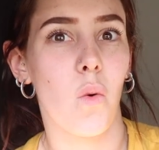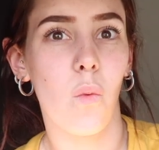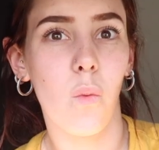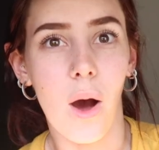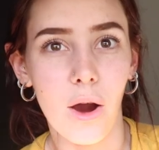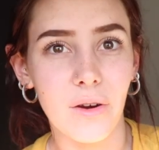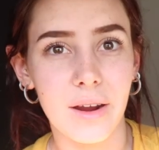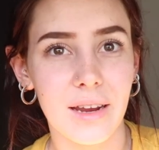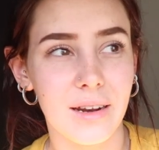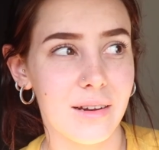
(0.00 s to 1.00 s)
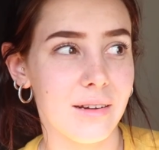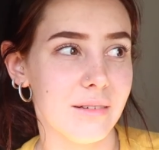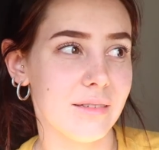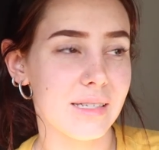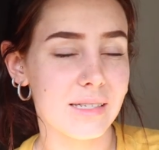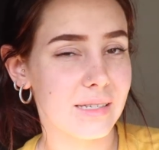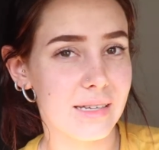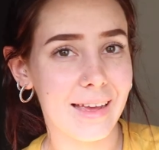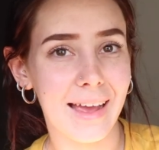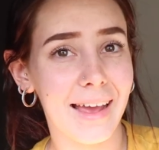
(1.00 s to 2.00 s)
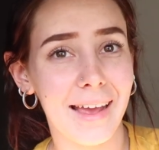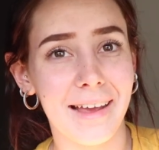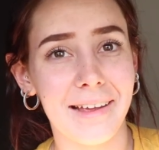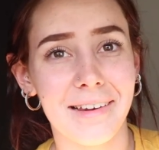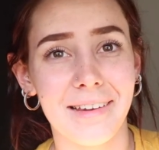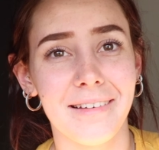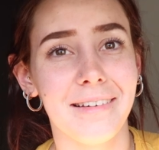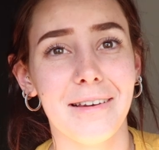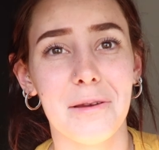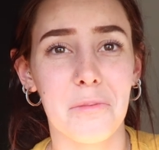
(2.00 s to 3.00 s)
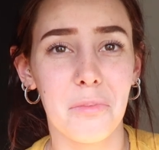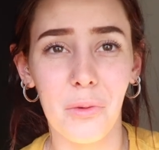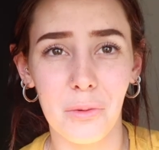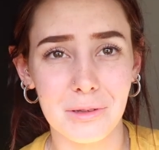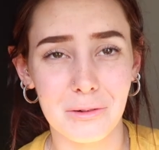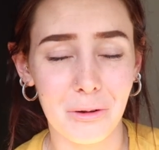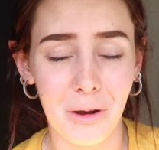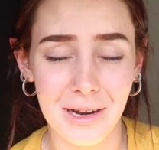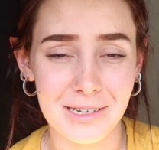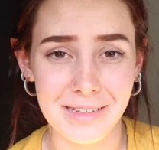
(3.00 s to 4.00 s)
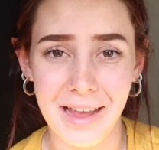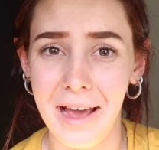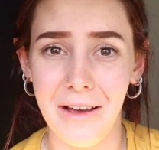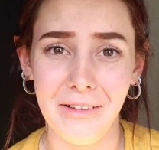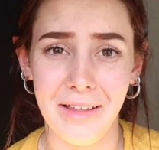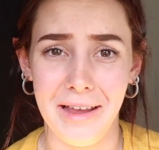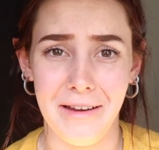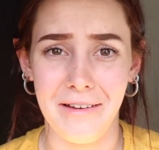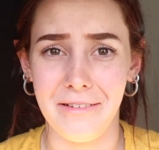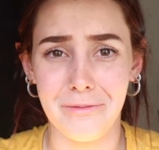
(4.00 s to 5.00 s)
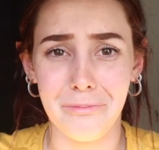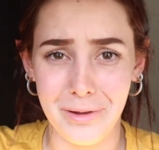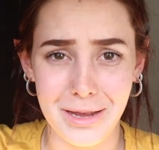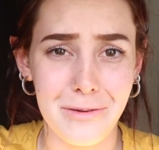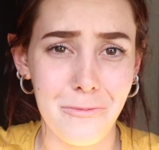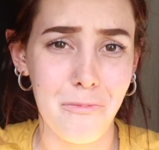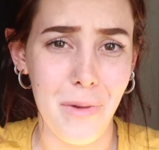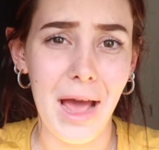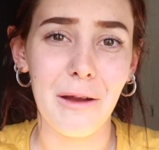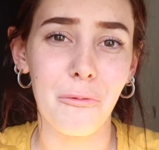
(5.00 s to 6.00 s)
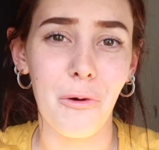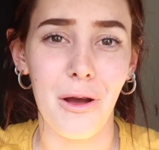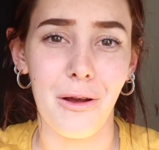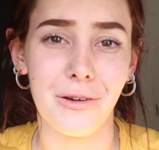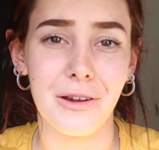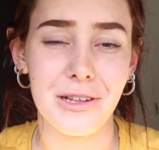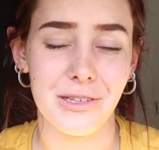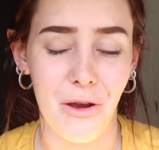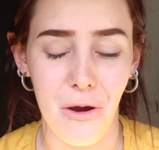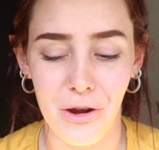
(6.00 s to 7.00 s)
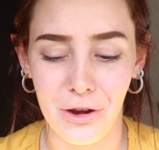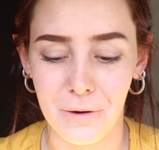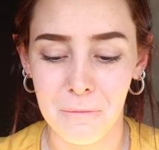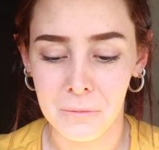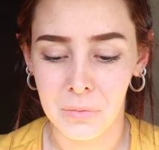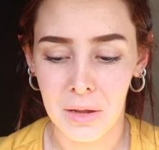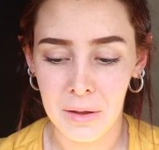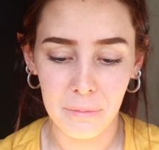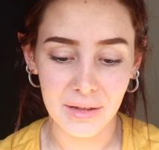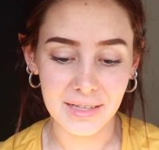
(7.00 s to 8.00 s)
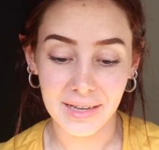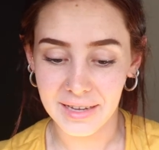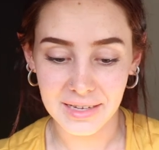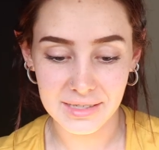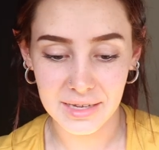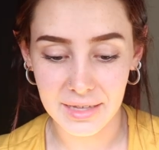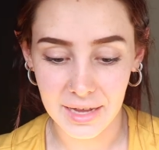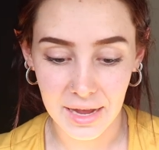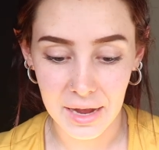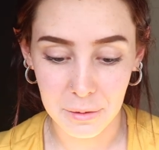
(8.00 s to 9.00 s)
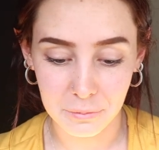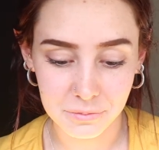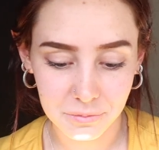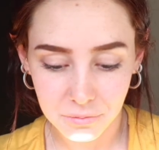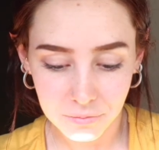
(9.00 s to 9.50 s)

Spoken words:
worried and scared, and poor little guy just out there, the big bad world on his own. But the lady had said that